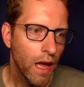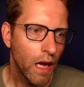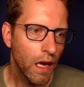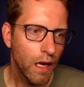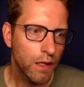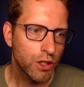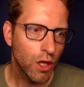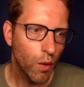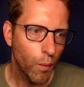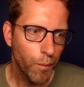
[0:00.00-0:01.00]
Uh,
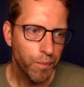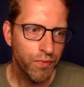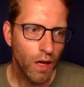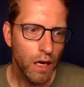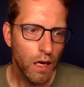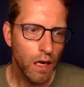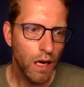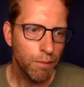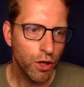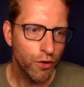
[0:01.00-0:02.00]
so uh,
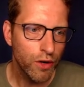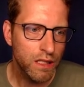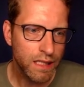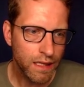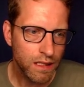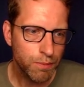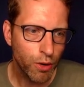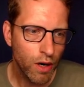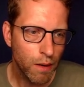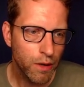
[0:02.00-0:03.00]
I'm going to reset this
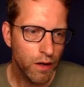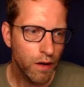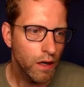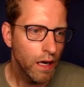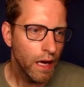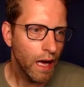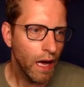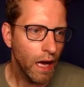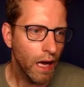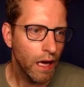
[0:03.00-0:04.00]
parameter
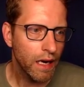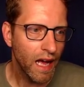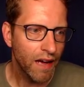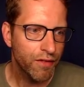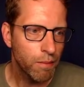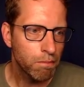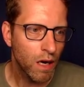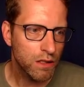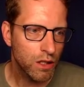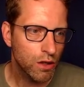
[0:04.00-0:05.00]
and have the master